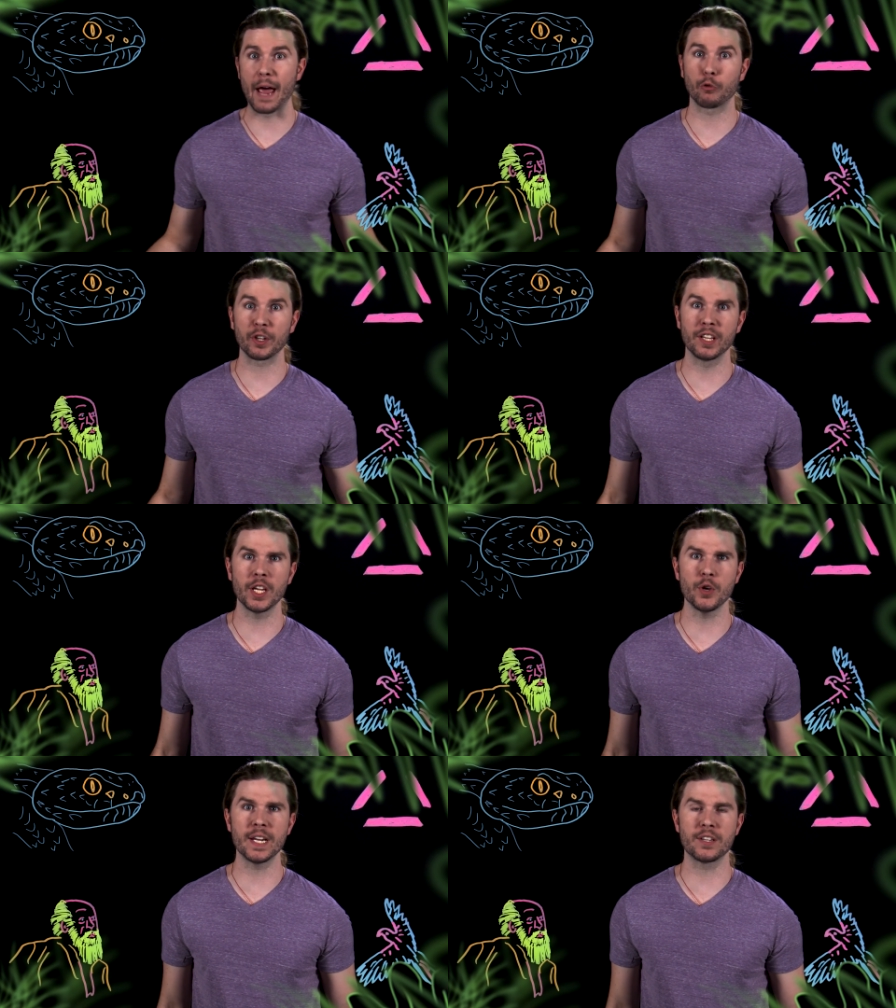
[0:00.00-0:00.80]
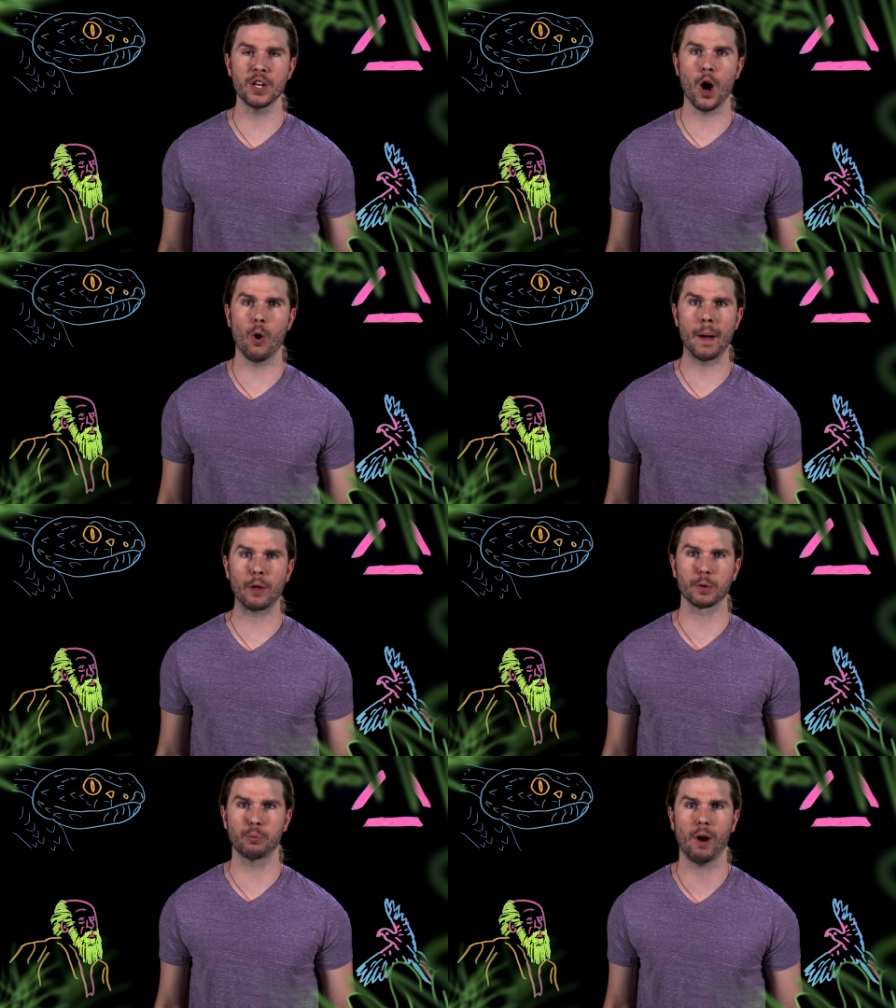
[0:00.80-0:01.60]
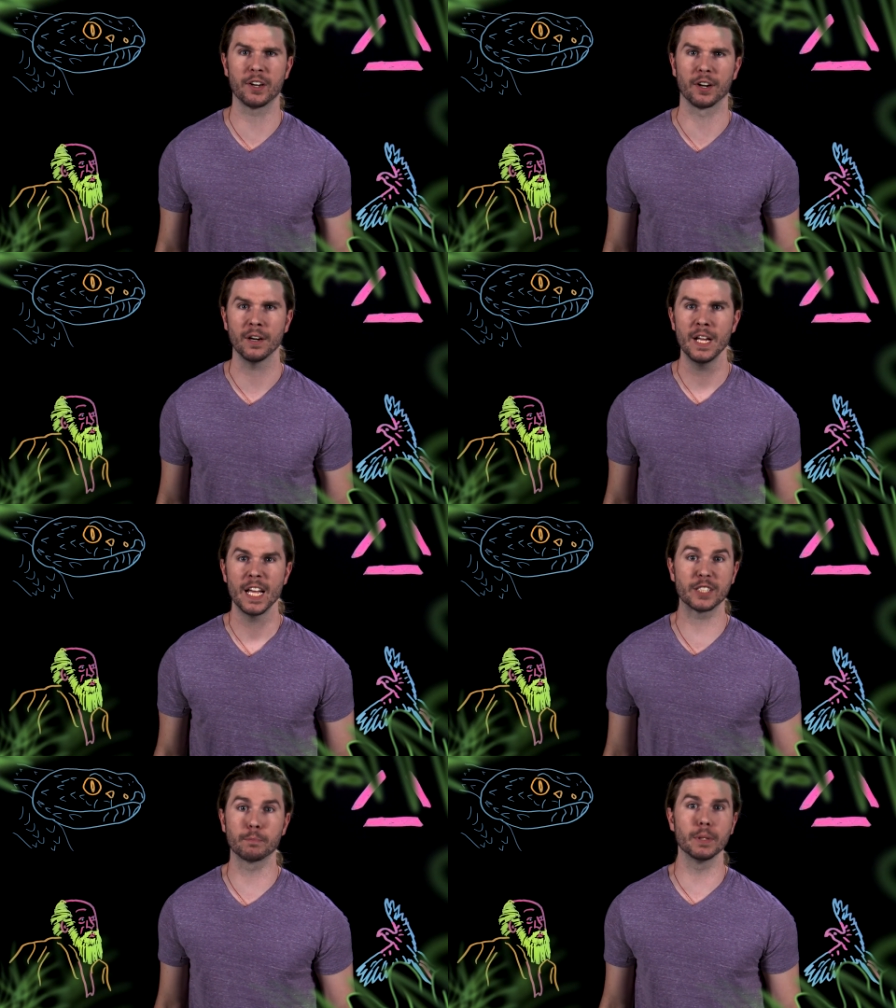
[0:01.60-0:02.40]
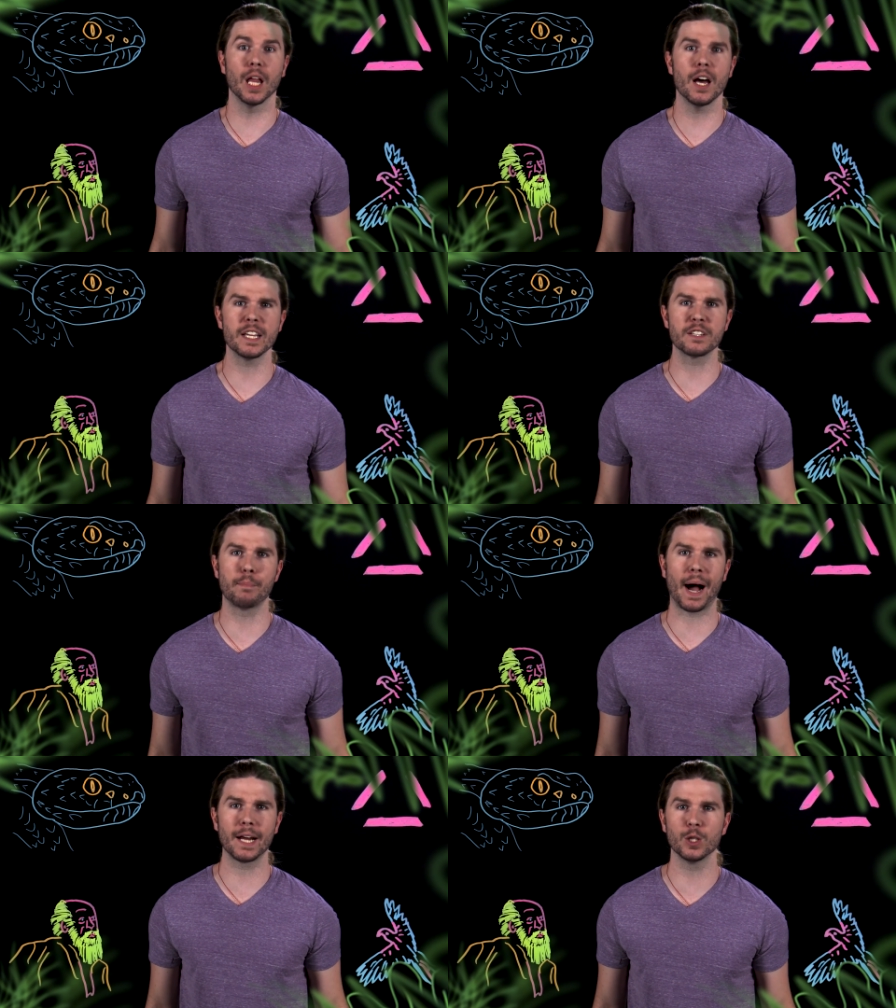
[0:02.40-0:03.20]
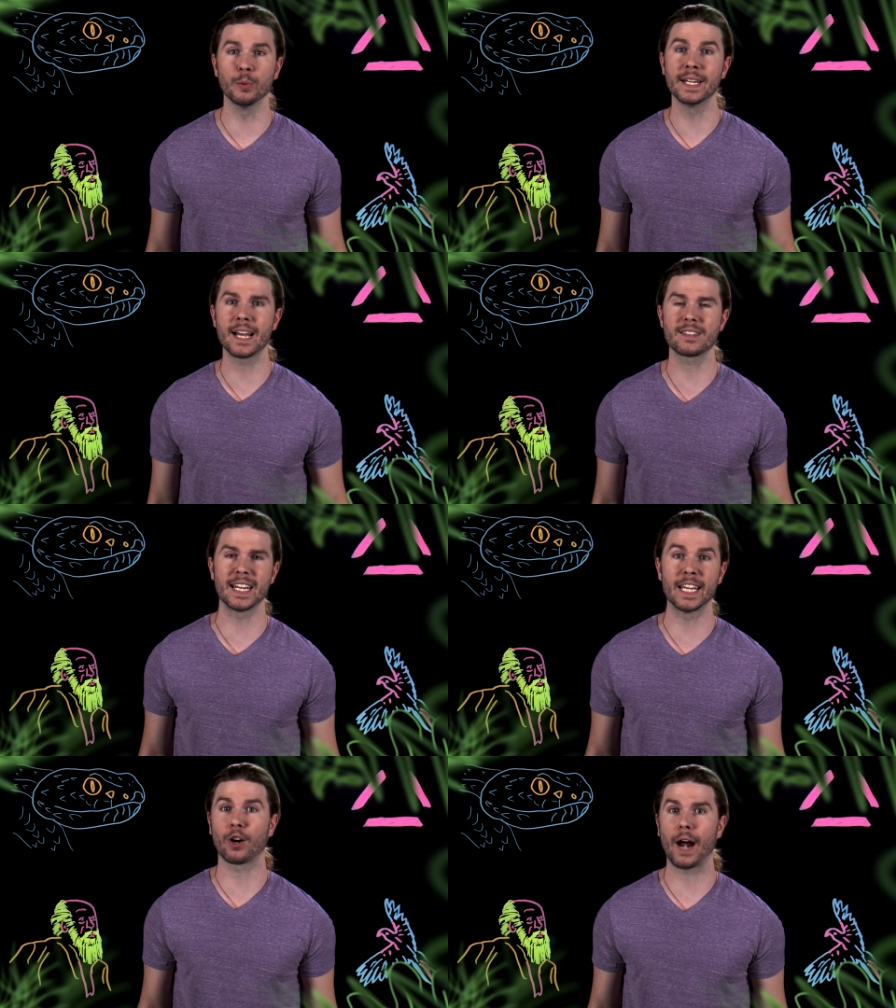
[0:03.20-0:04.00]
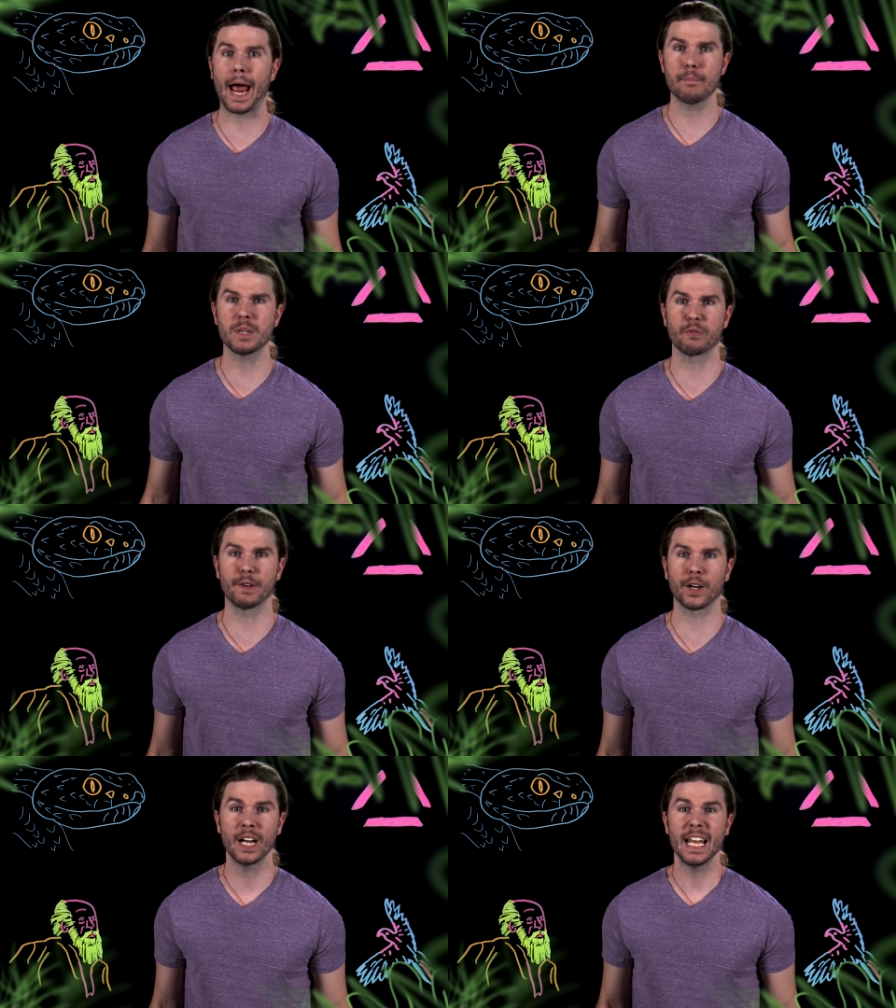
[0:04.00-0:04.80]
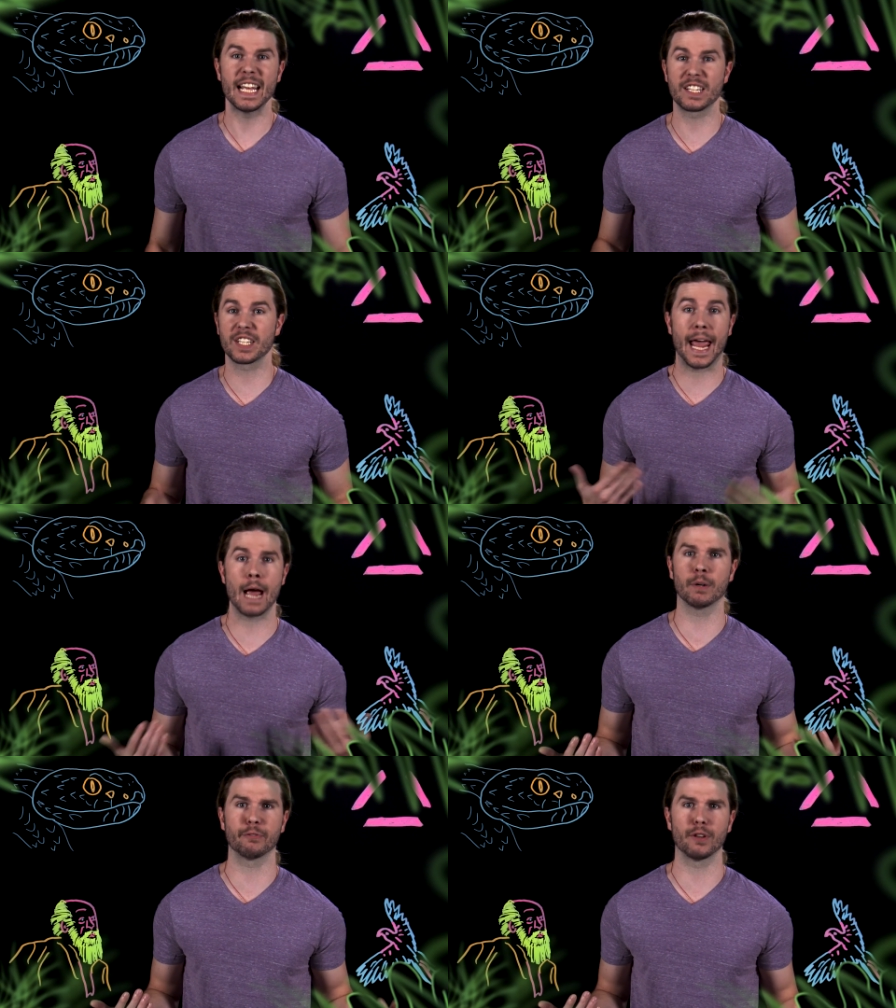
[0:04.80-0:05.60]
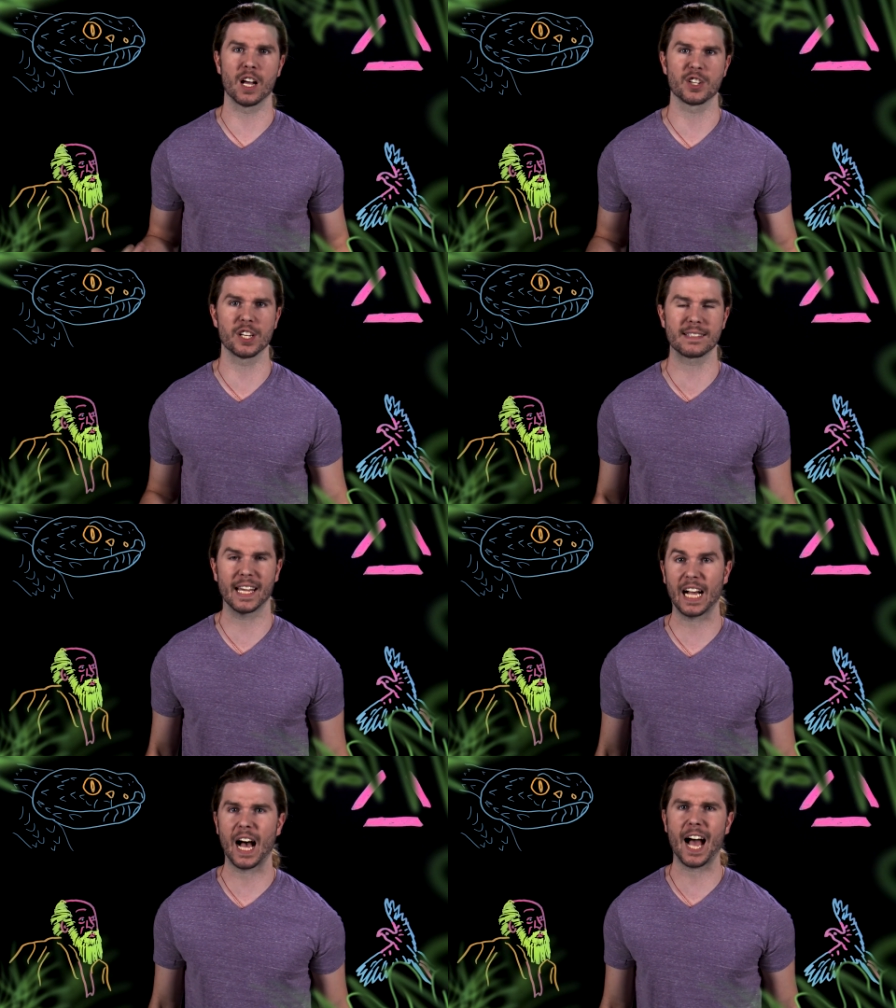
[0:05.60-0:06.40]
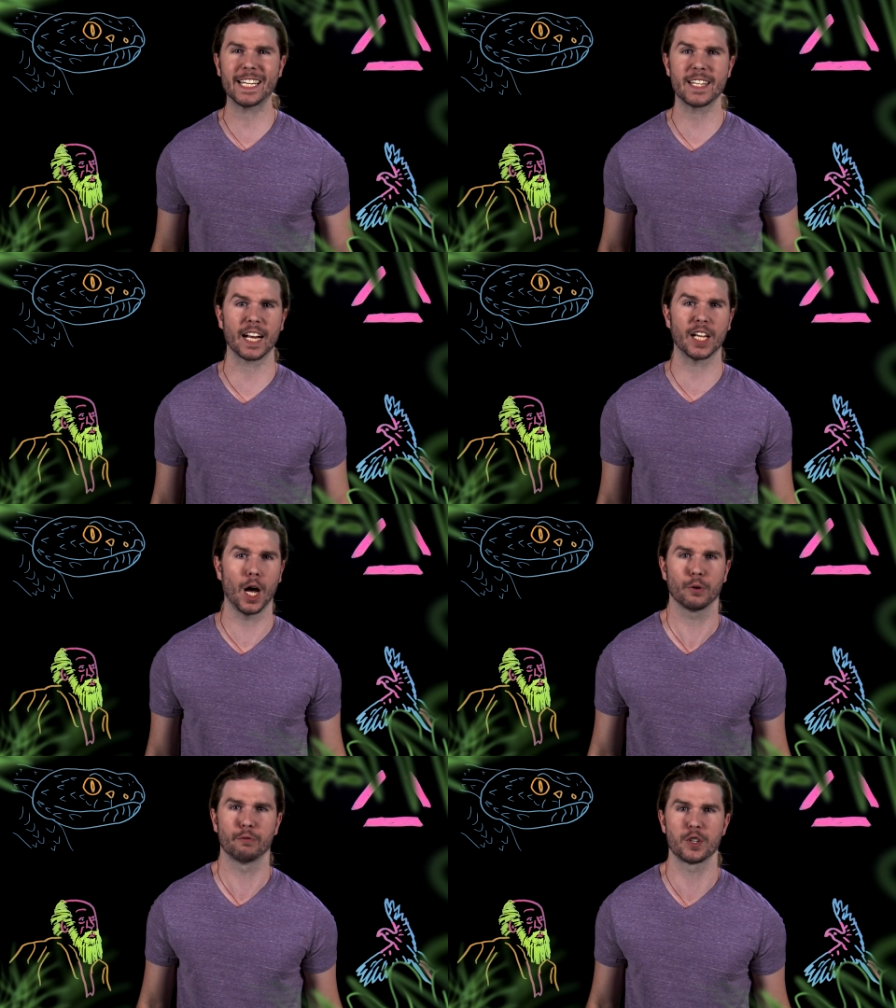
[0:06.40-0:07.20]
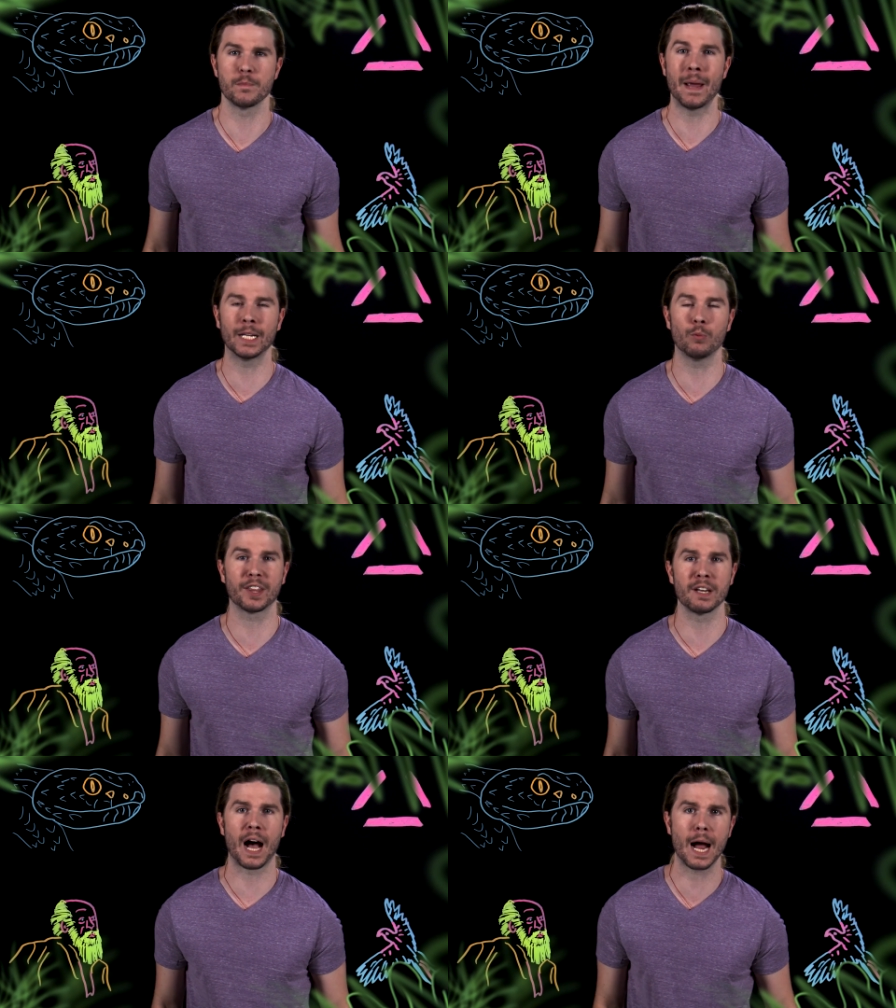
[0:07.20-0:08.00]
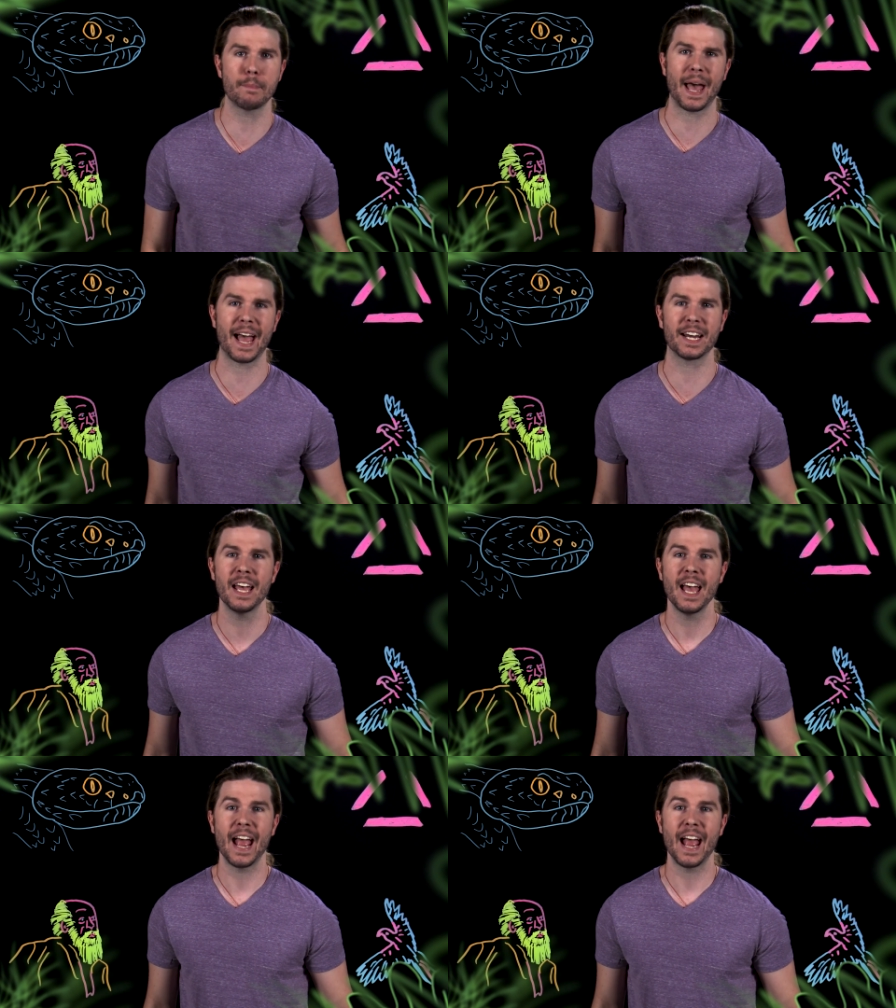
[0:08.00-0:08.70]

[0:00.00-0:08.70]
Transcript: everything you need to know about the predator. Its blood is bioluminescent in our atmosphere, its camouflage is like a high-tech cuttlefish mated with an iPad,